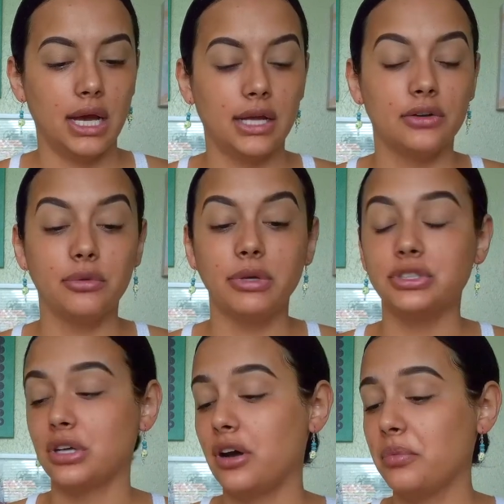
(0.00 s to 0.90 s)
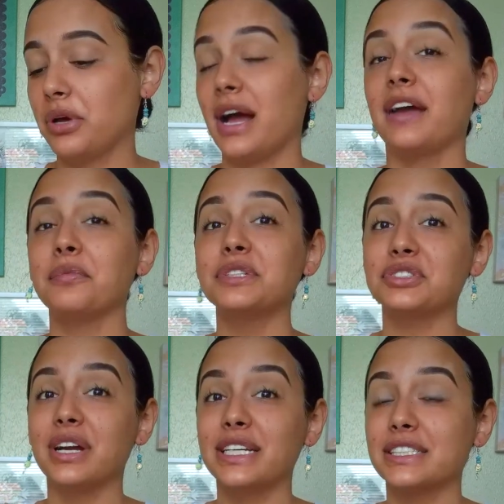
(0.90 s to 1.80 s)
I don't know about y'all, but I have been
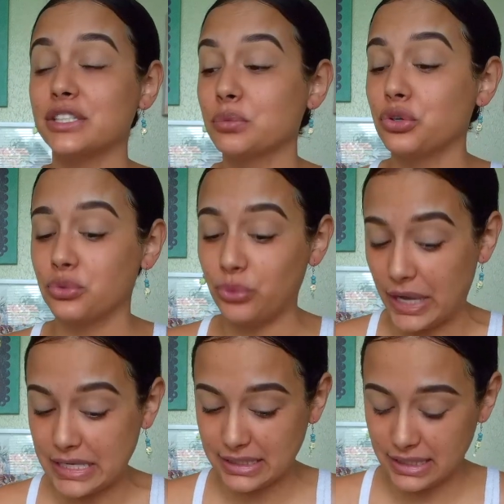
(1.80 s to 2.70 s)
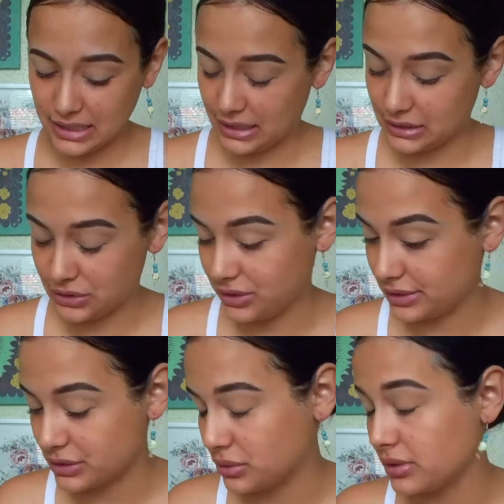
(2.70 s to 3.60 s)
trying some crazy things during
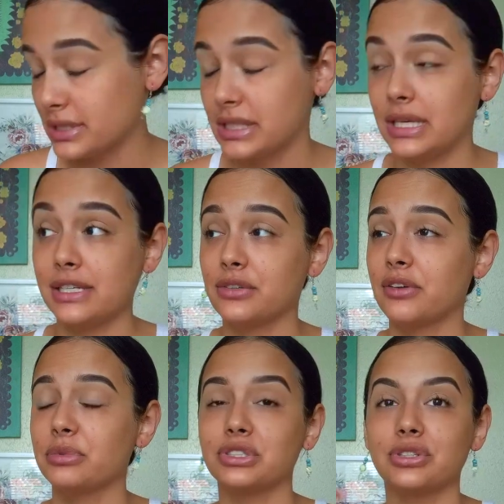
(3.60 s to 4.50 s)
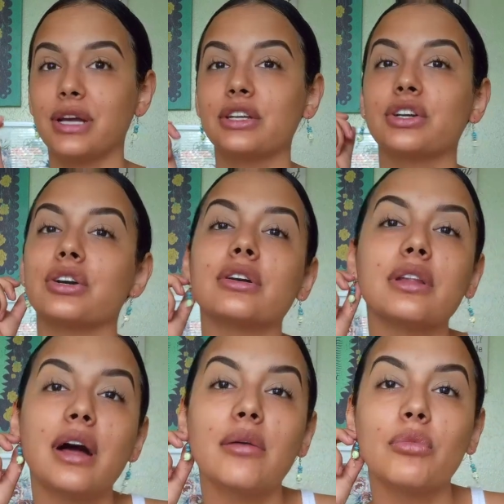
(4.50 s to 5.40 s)
this quarantine. I know I've been trying to cook a
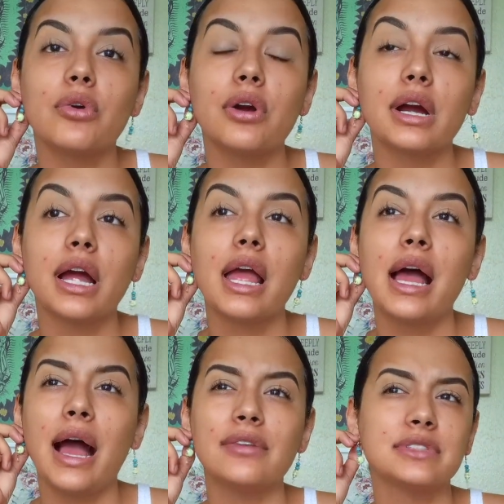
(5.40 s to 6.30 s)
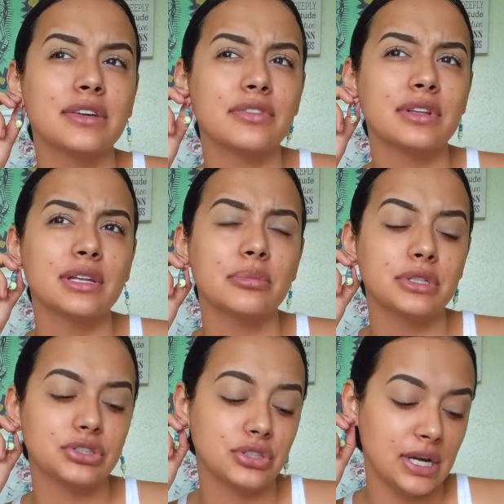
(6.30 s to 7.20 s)
lot more. I've definitely
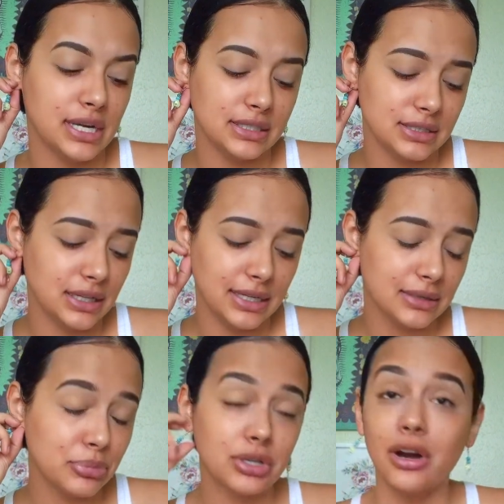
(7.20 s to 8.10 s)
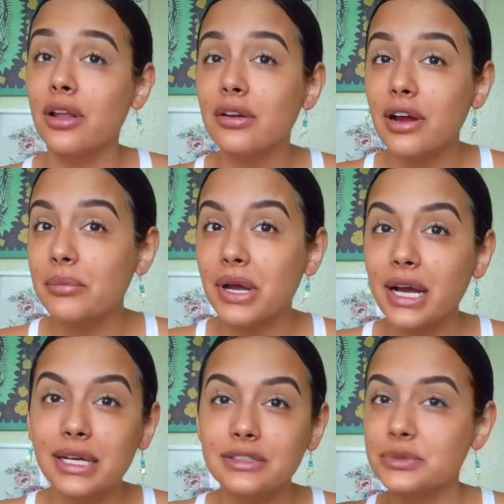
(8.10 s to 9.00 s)
been trying to like put color on
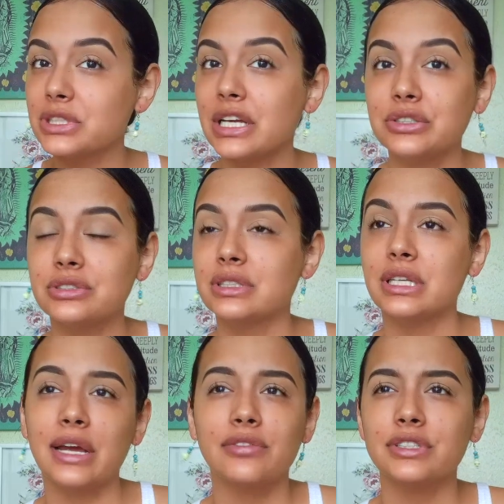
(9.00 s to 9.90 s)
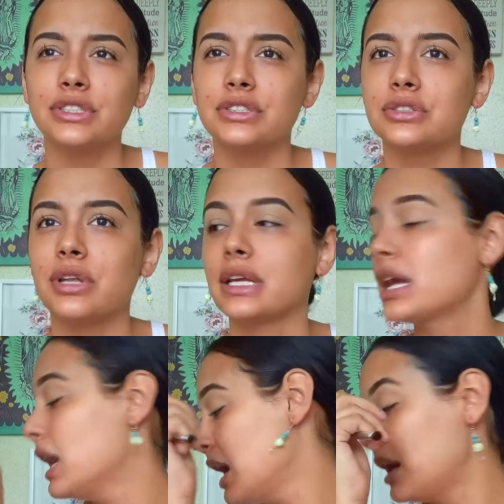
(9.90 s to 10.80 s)
my eyes, which I usually never do. Like,
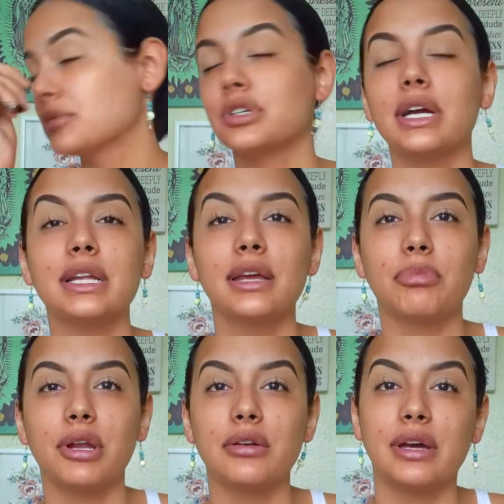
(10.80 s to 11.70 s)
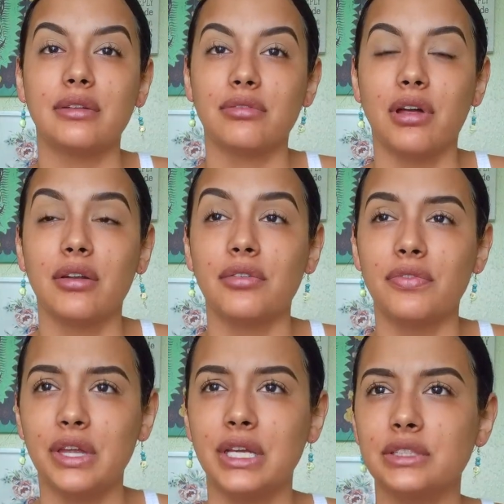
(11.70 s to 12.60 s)
I'm trying to get better at a lot of
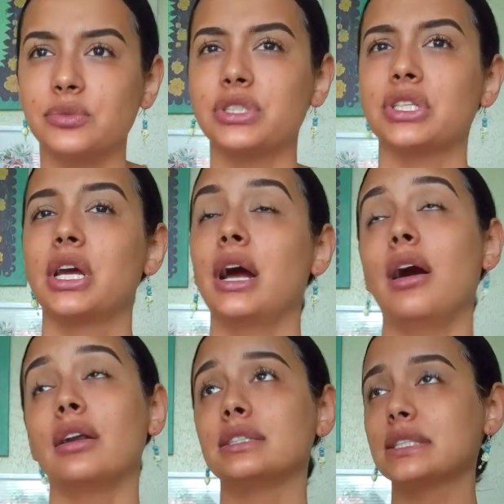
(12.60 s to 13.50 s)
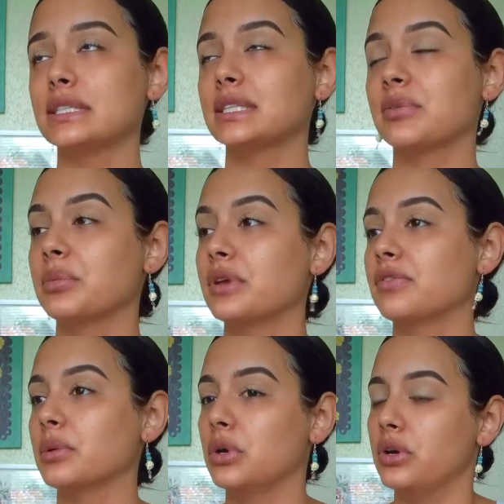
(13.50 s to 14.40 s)
things, which honestly is keeping me
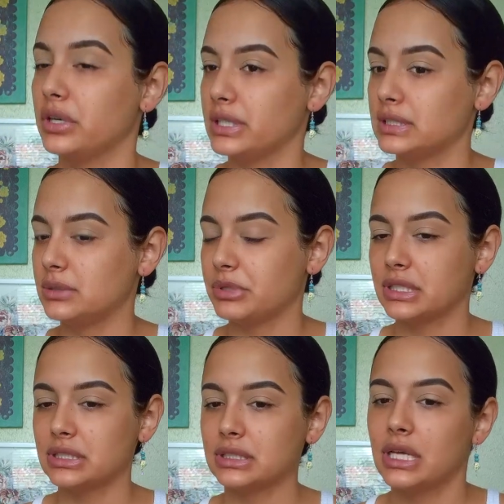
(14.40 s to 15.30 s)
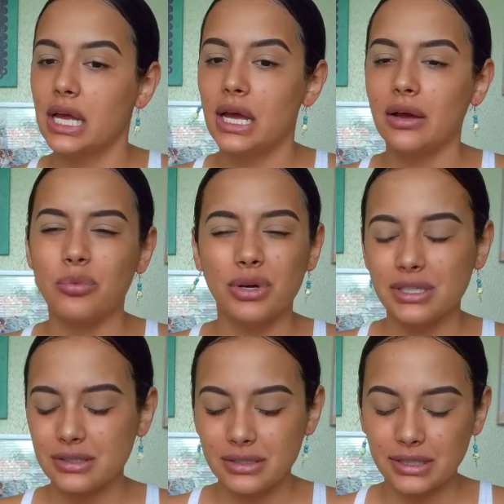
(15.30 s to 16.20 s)
from going crazy because what
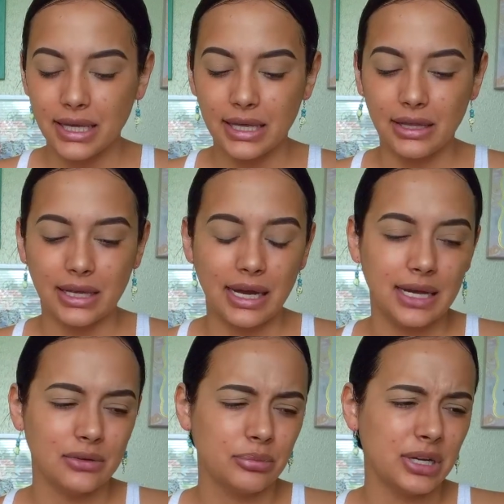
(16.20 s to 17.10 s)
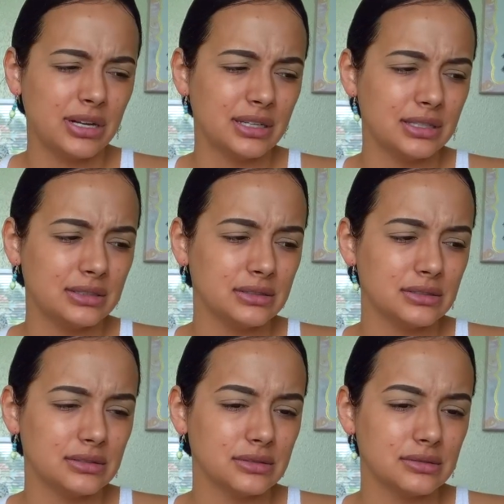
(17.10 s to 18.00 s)
is this saying? Like, idle
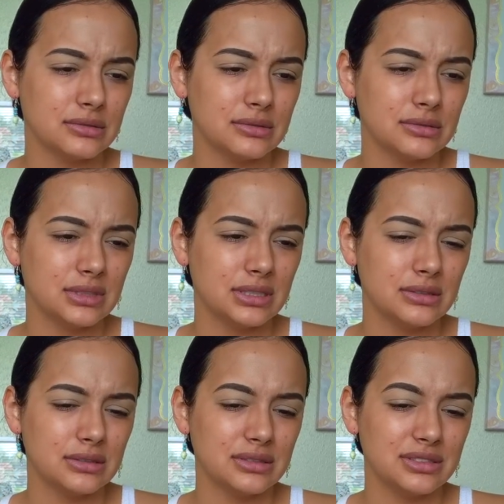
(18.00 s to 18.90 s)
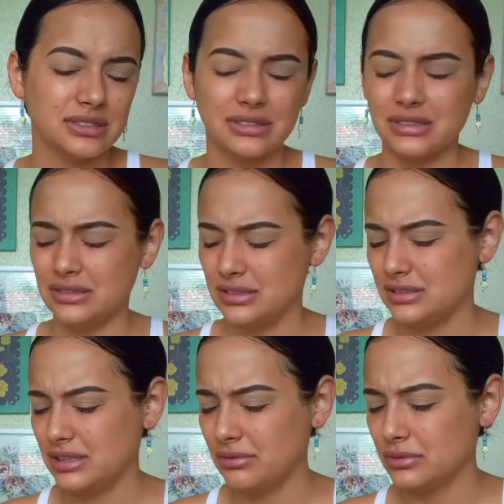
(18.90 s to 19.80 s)
minds, it's the
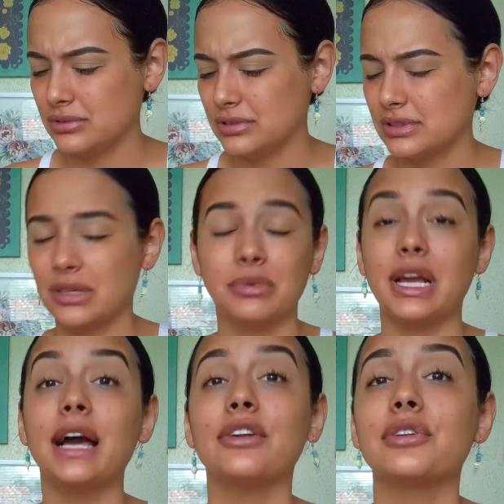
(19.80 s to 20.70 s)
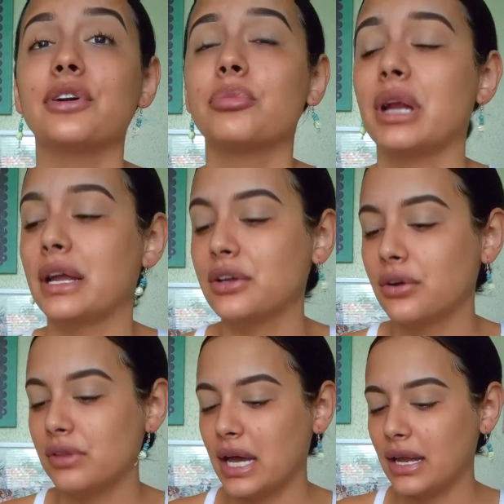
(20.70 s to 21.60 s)
devil, something. I don't know, but I
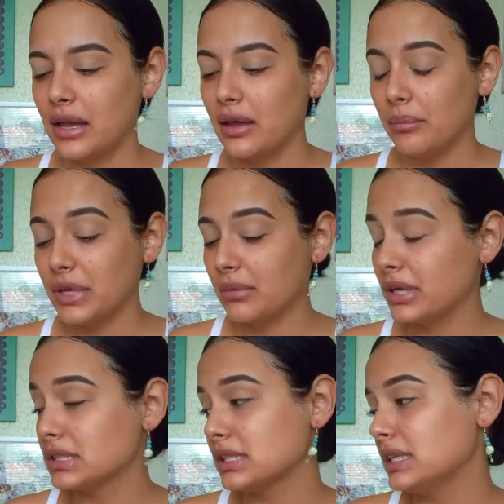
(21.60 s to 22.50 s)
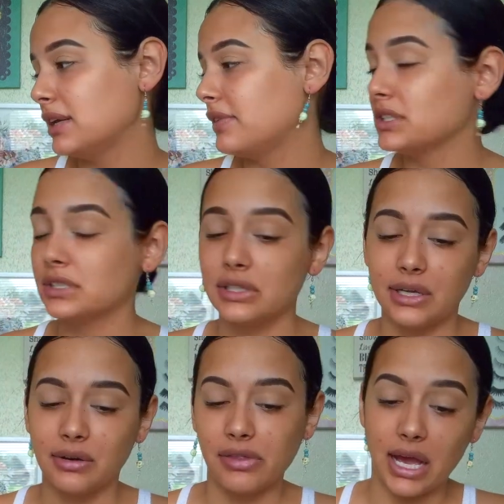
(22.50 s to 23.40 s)
know that me mentally, if I just lay
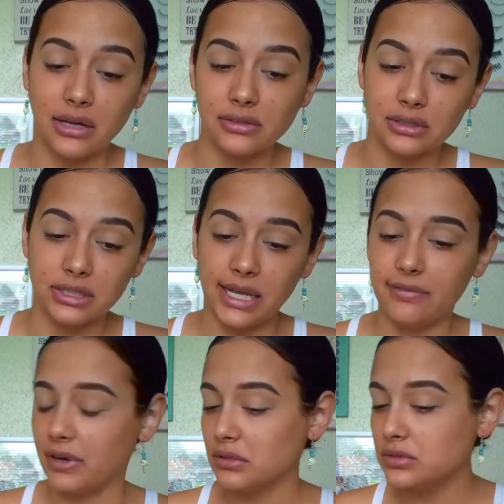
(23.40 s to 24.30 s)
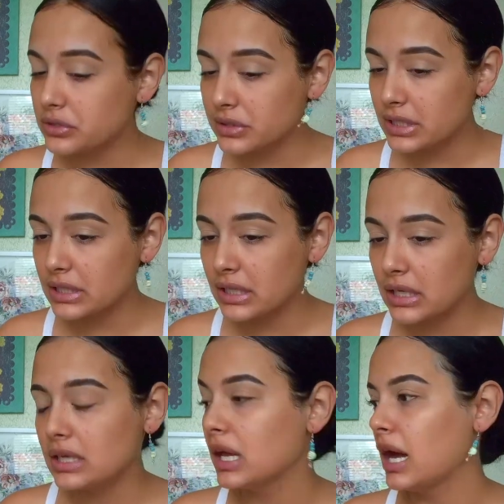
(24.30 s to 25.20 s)
around the house all day, if I don't do
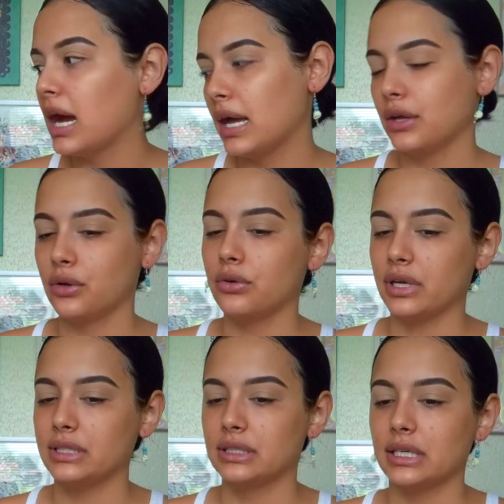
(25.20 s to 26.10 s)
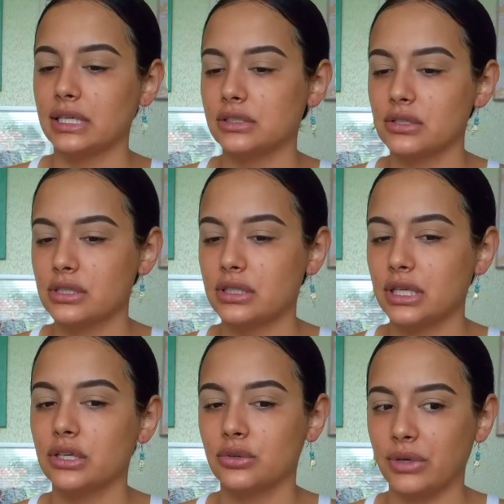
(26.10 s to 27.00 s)
anything, I go crazy. Like, I start to
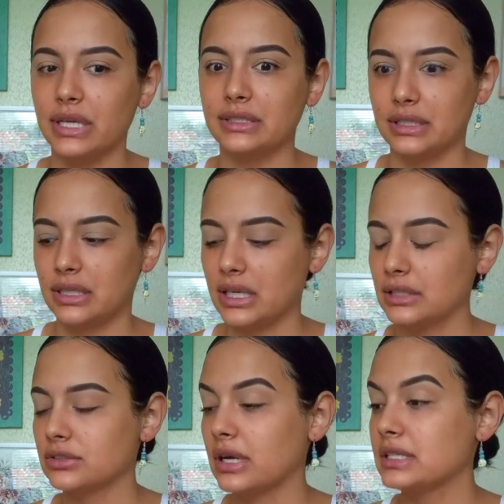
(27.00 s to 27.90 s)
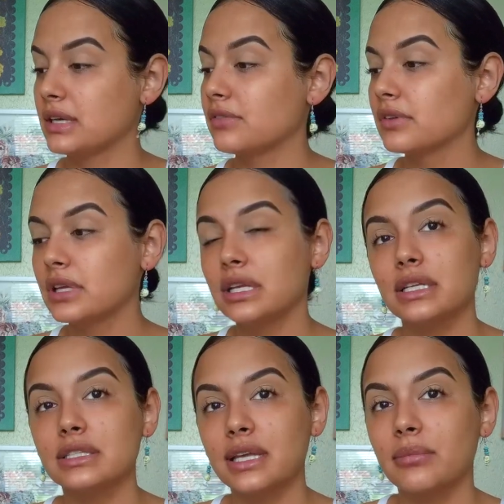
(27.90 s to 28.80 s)
think crazy things. So I definitely
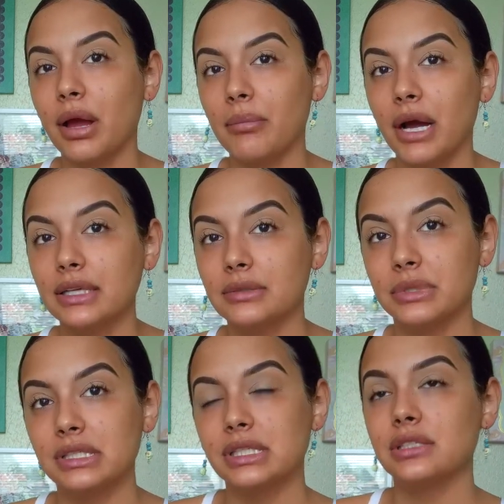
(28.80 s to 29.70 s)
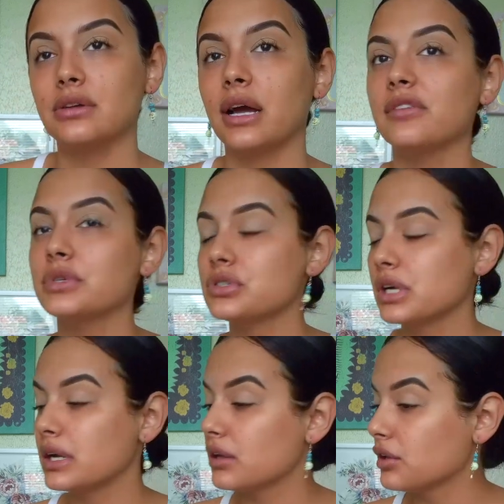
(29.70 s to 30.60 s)
need to keep my mind busy. So I have been
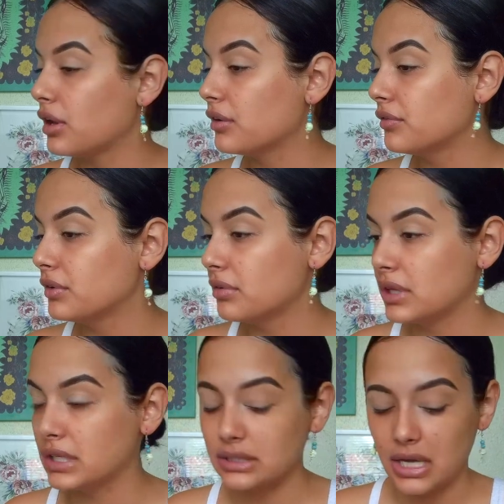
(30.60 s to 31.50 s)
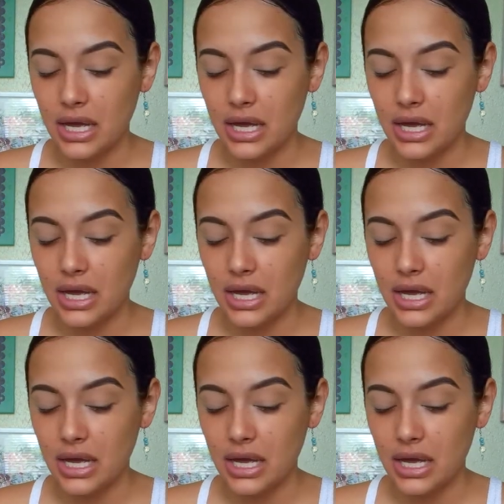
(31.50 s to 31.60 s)
trying a lot of new things.